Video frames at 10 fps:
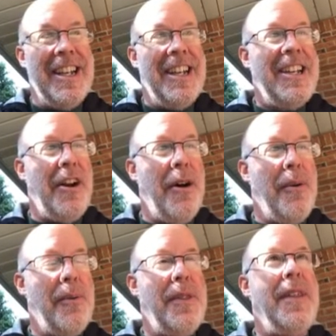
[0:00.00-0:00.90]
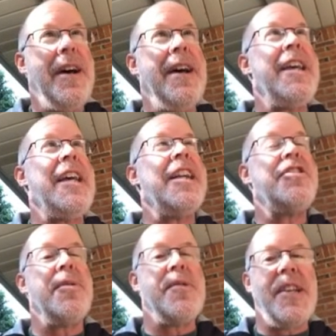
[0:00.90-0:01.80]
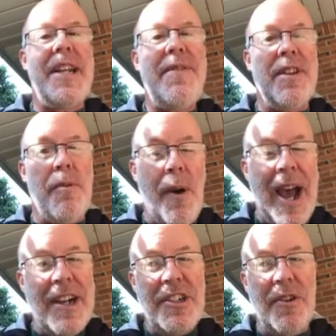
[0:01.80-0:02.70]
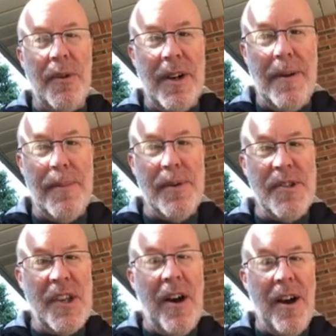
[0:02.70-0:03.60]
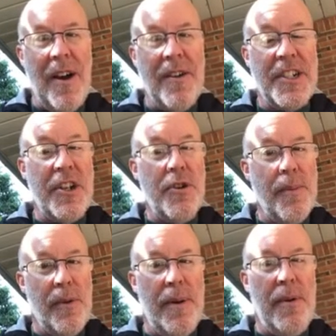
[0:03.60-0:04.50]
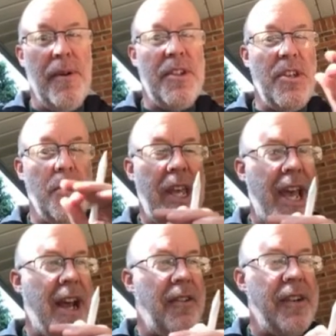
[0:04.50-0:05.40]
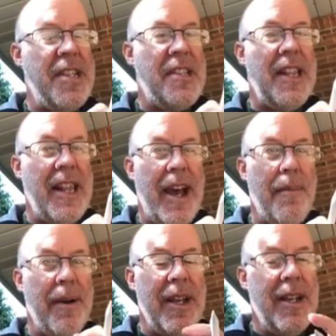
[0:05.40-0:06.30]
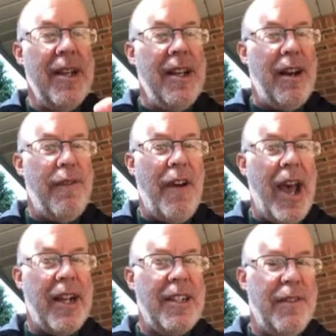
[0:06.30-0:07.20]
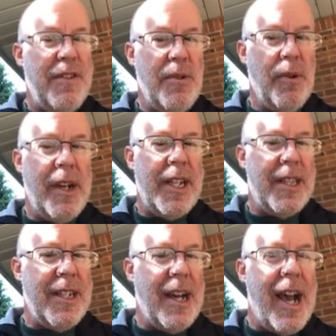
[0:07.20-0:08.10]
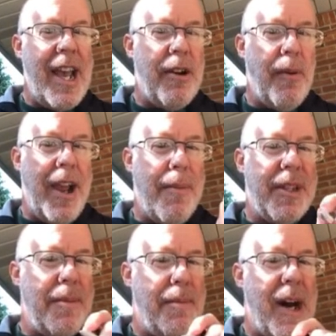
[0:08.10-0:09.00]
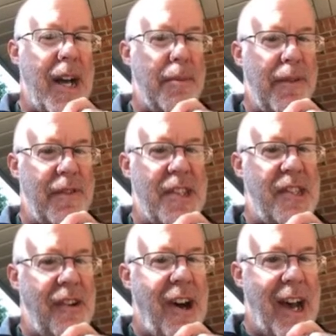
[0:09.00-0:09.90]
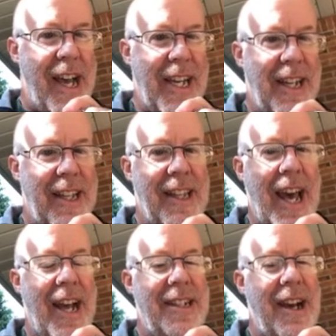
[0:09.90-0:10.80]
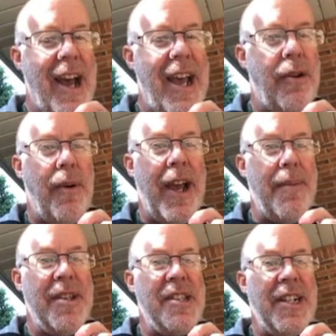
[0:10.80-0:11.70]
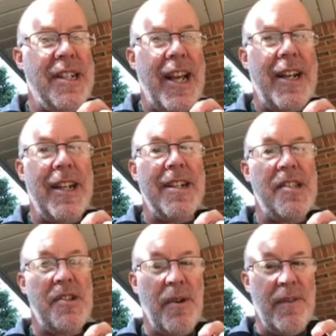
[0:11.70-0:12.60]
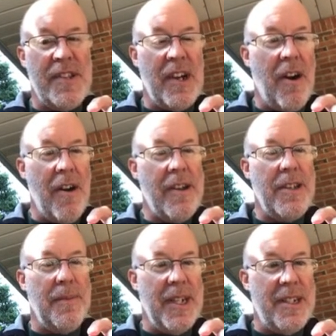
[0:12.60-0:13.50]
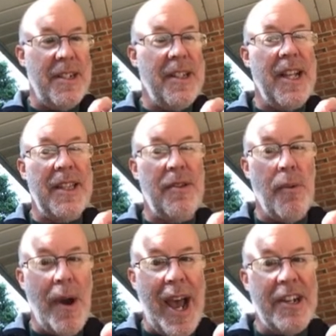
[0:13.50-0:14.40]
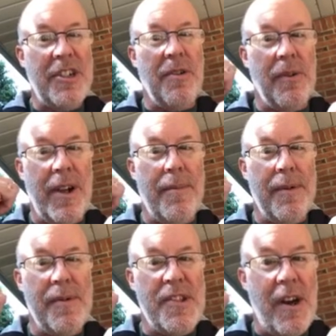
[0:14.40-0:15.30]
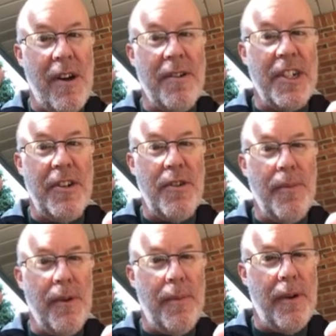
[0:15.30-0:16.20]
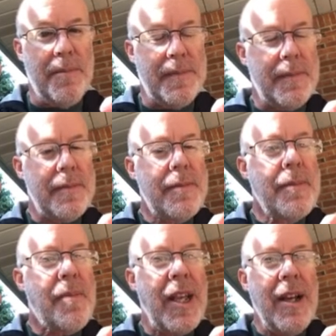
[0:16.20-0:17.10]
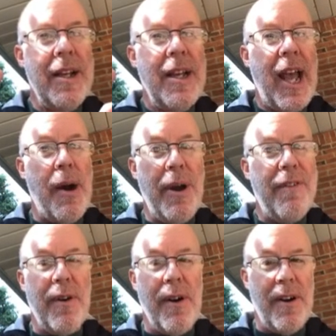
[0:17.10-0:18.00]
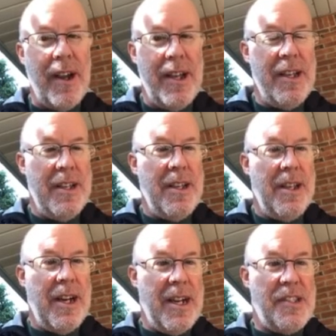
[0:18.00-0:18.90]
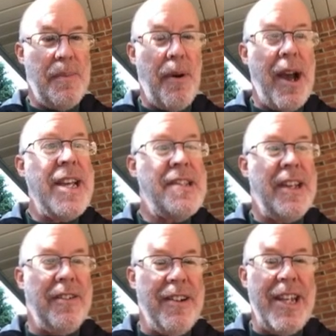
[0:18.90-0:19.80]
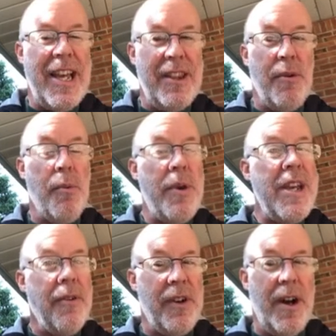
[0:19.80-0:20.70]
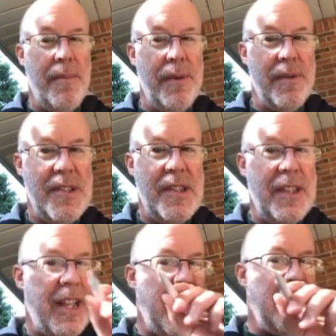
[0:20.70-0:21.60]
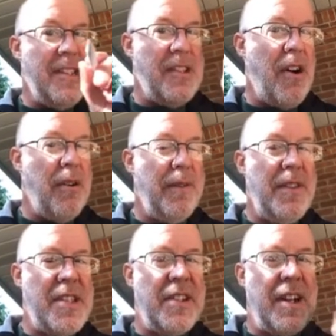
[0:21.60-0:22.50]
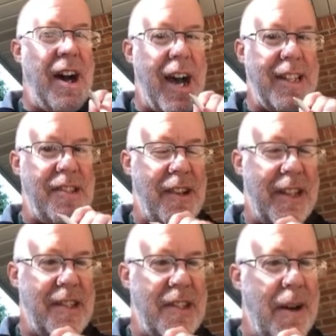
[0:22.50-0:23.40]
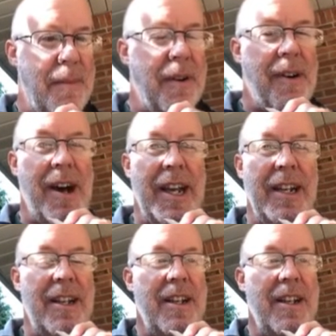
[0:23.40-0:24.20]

the integers and even the rational numbers are denumerable. You can list them. In fact, if you look at the diagram at the bottom of the slide, that diagram is intended to serve as an argument that the rational numbers are denumerable. However, surprisingly, the real numbers, that is, all of these dots on this number line,